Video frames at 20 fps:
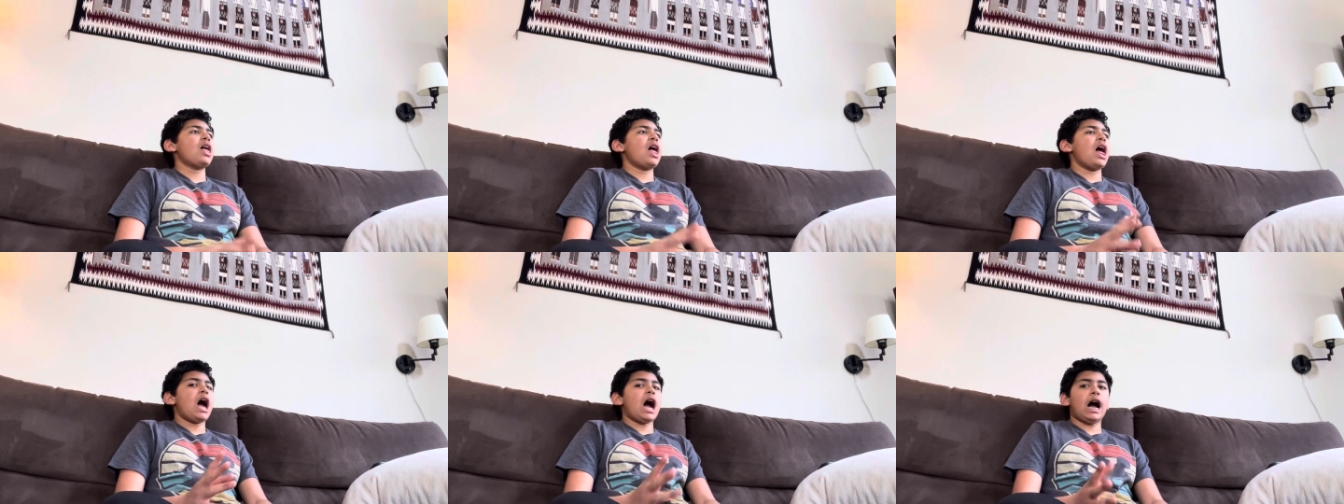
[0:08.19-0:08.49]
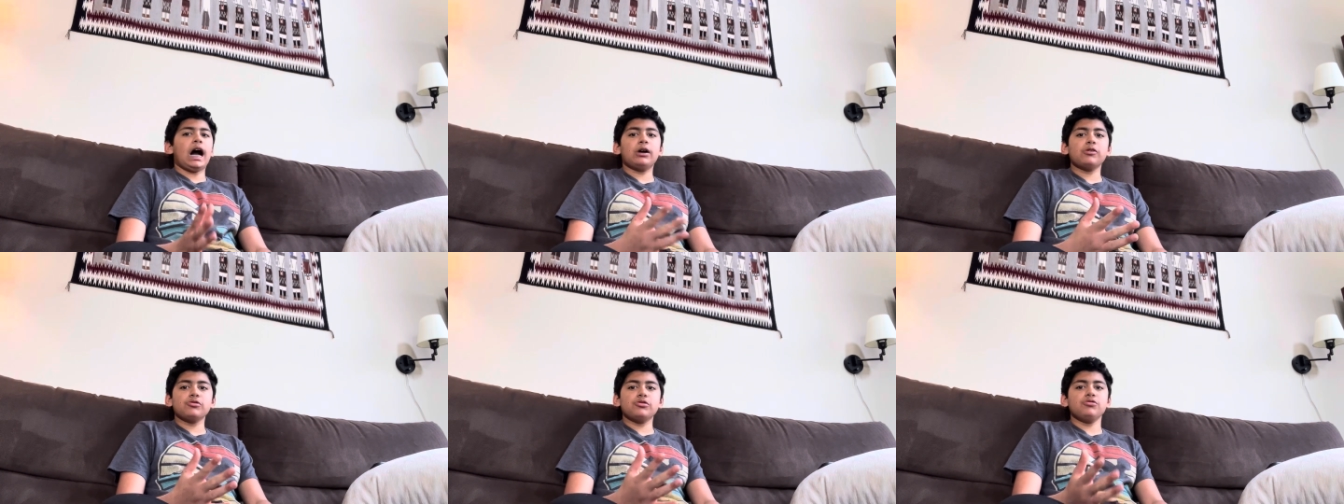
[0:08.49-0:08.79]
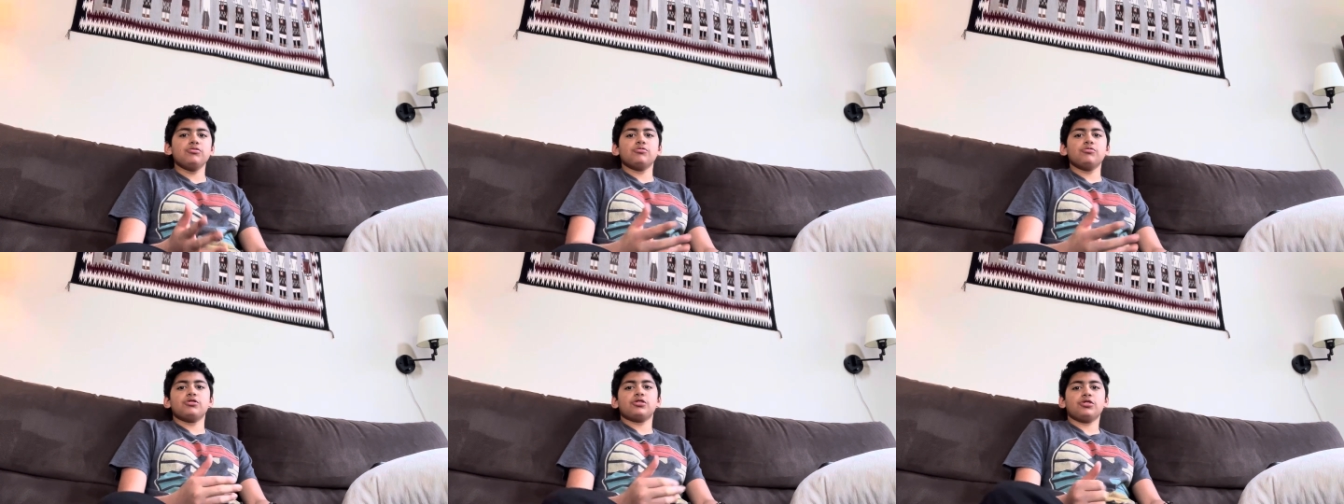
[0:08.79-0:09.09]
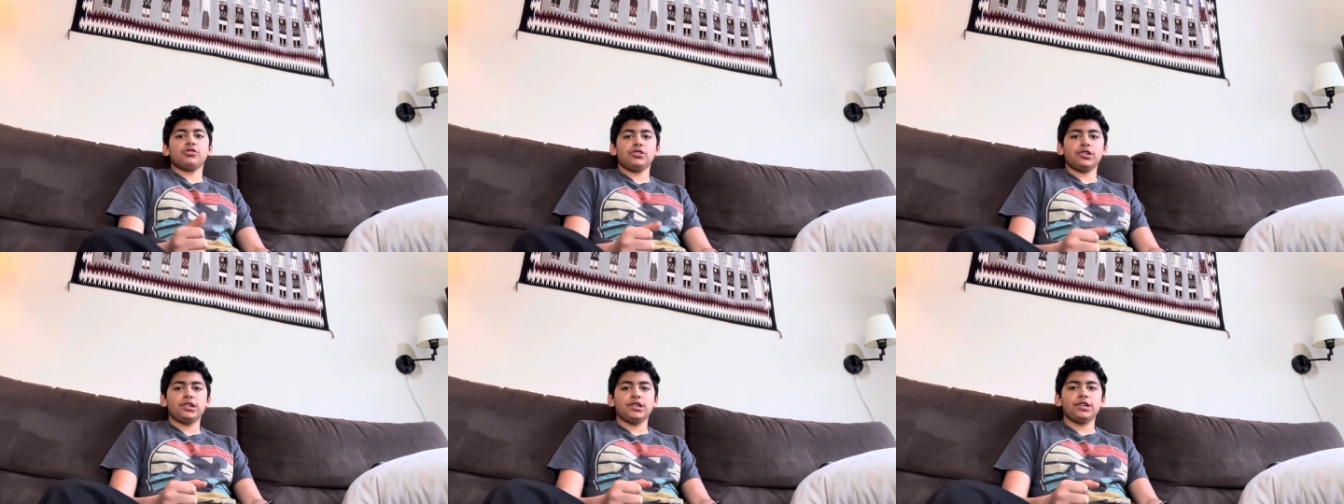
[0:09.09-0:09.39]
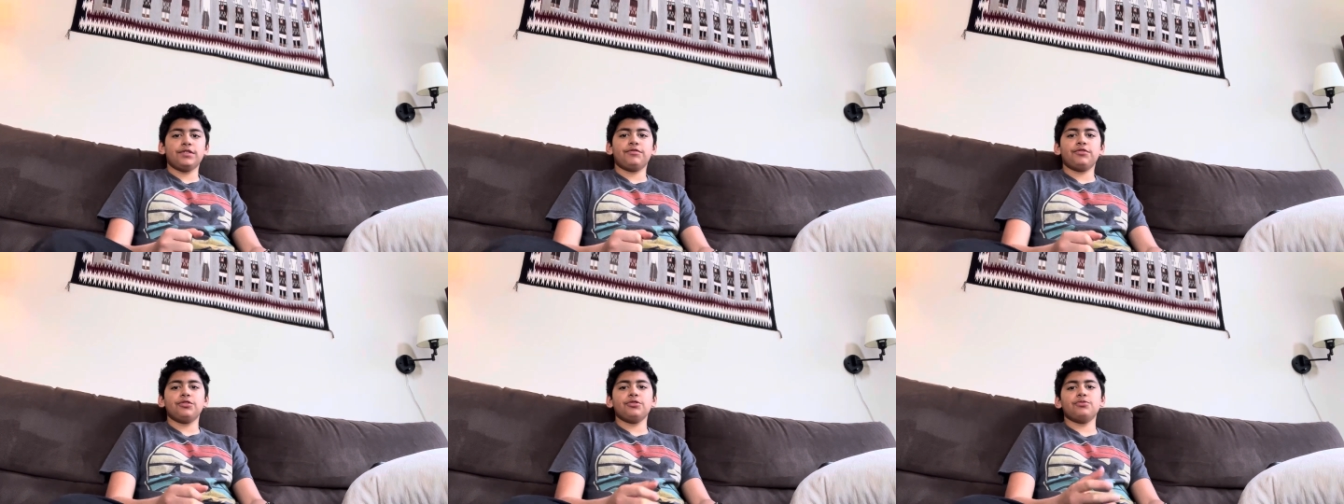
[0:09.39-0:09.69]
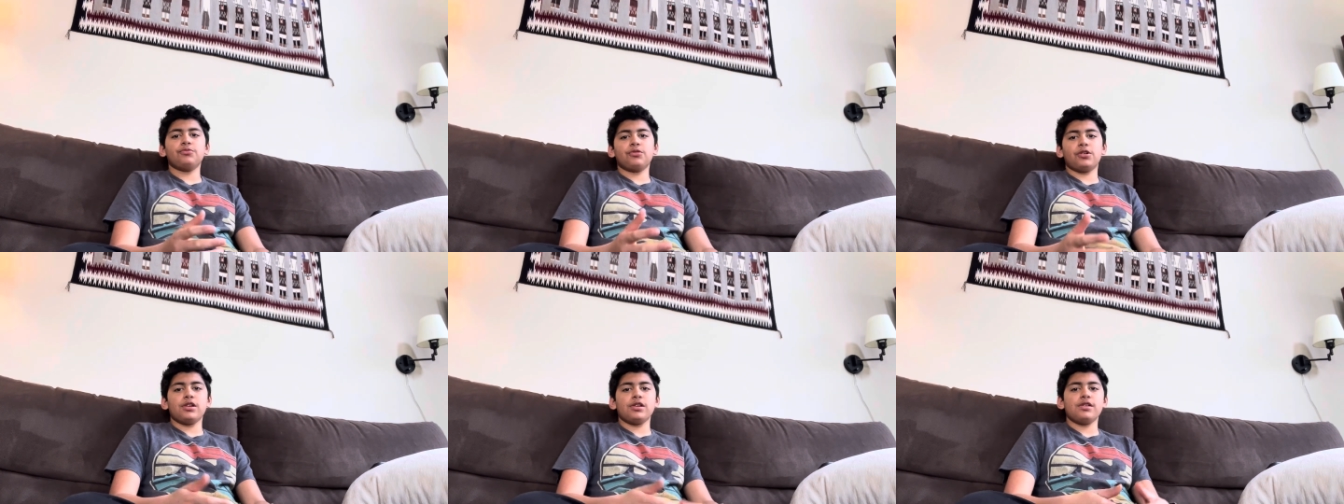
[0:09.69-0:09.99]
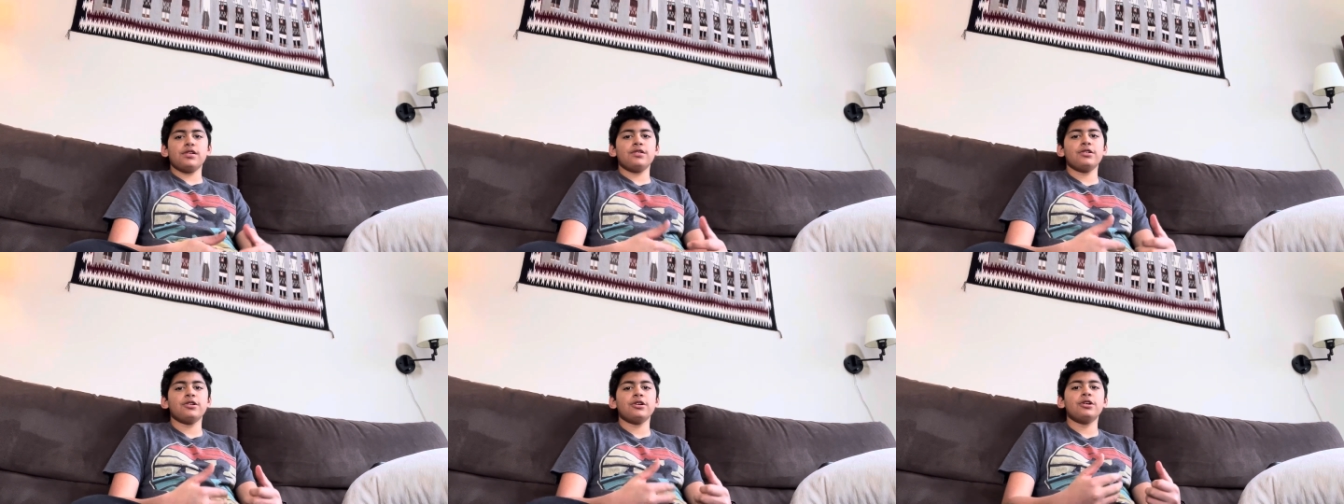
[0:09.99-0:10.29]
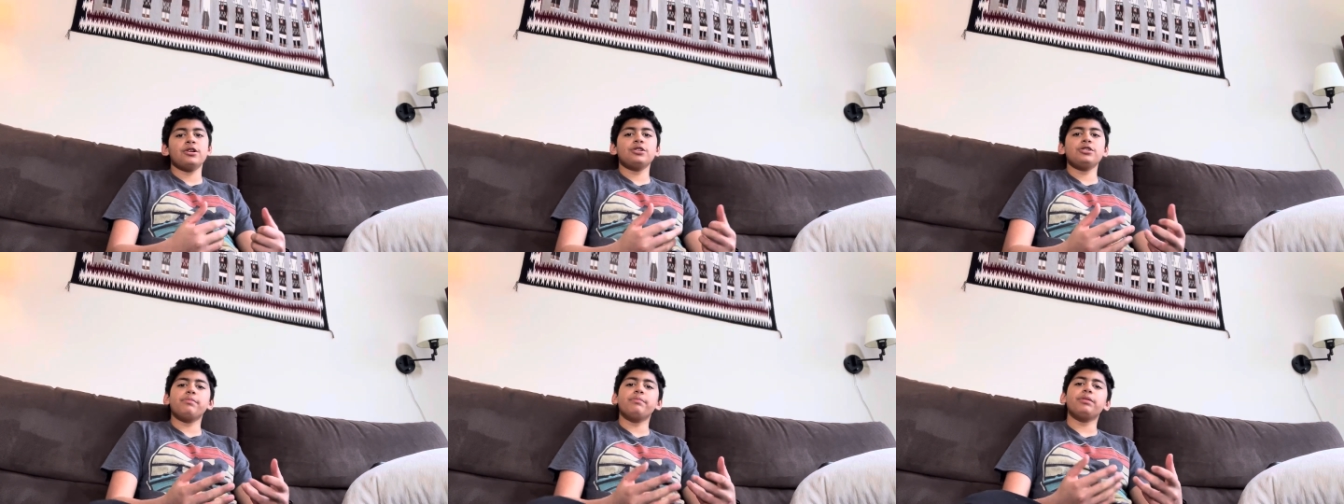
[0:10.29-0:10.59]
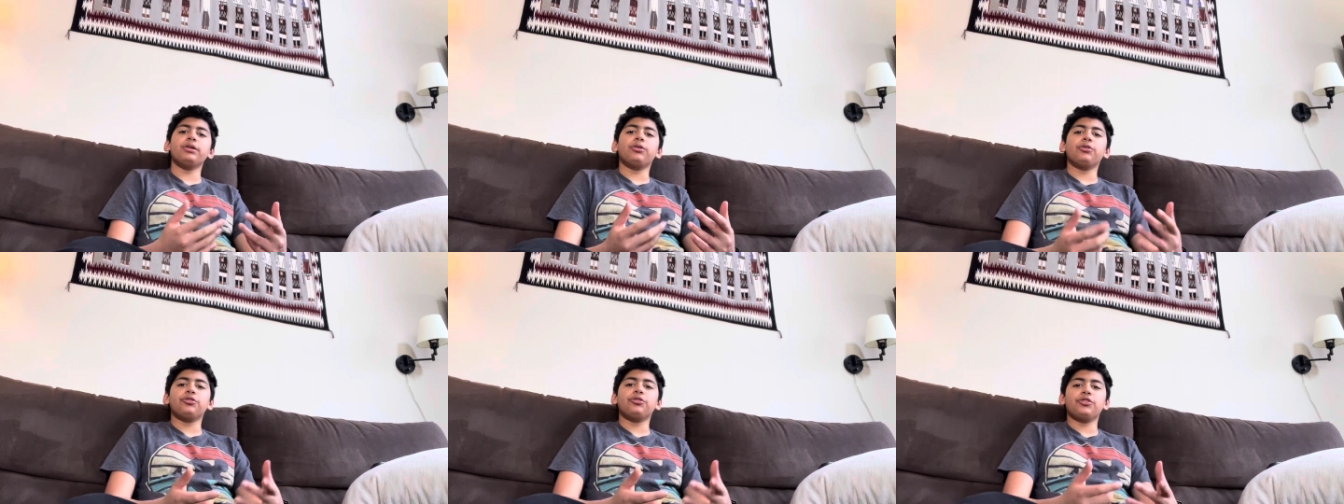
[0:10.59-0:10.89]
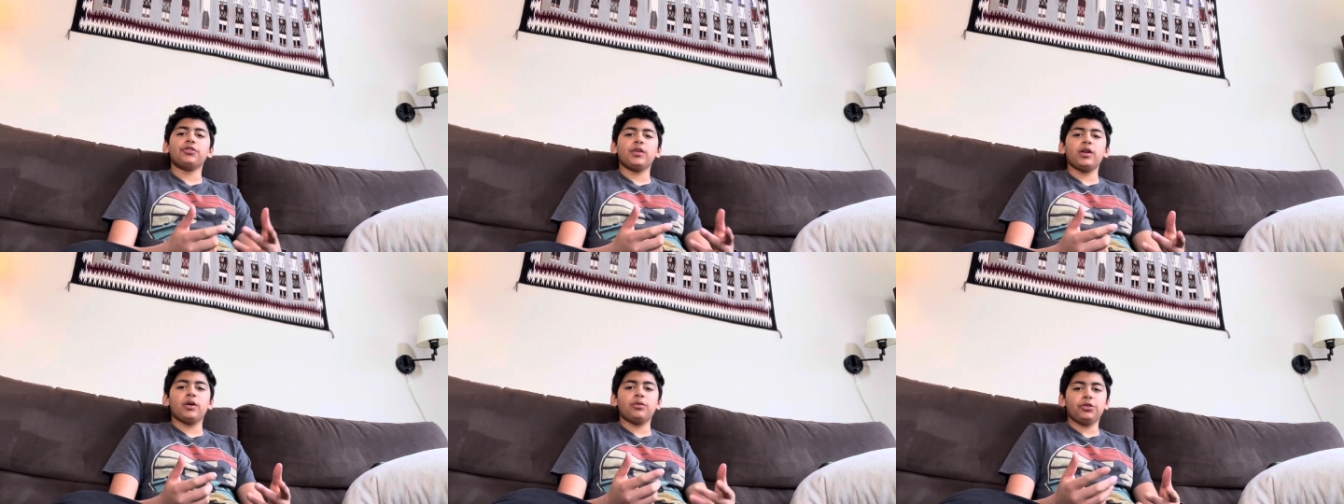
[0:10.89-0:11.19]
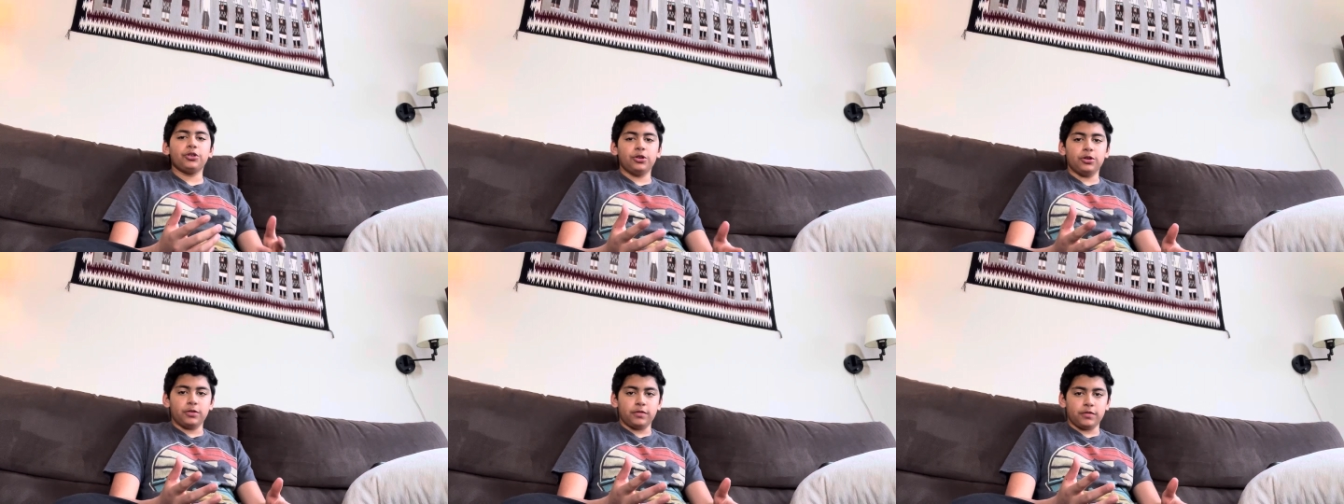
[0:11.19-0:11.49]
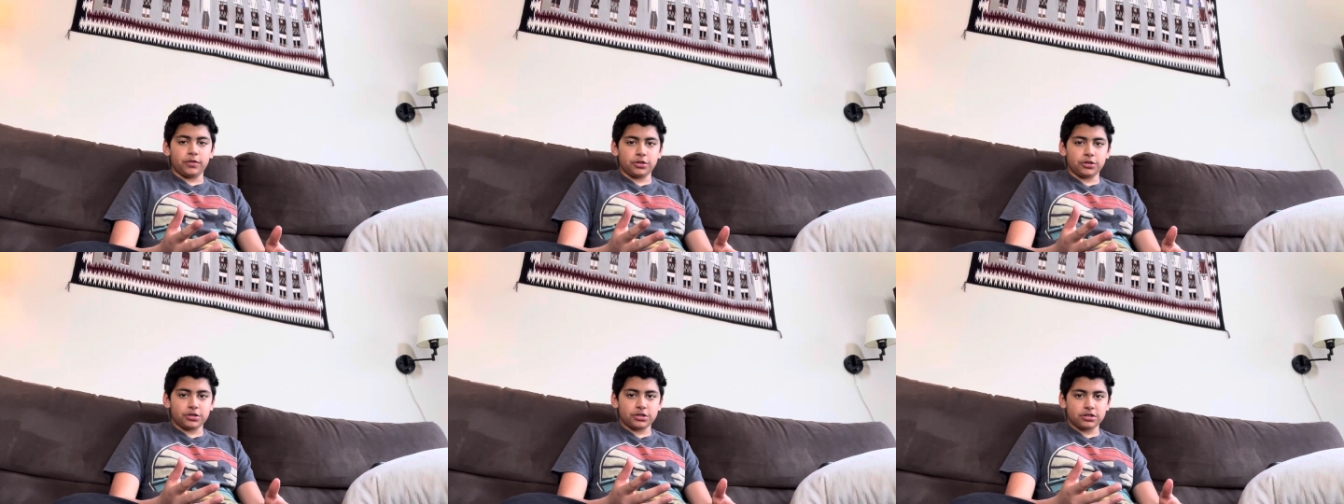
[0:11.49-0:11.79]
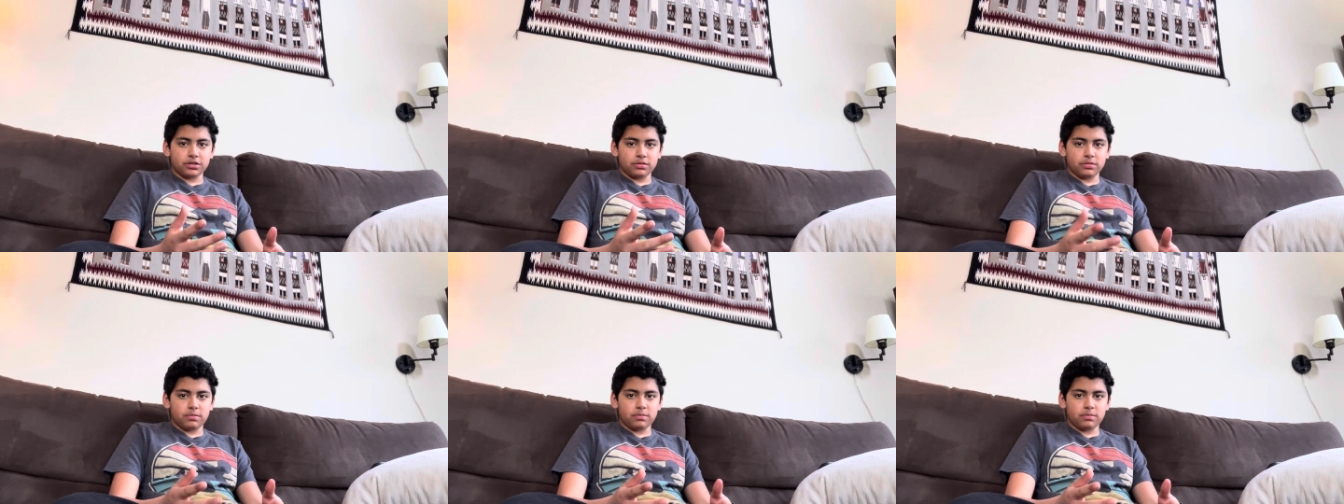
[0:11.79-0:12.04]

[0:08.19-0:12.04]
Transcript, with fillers: how you could, if you wanted, to build your own universe.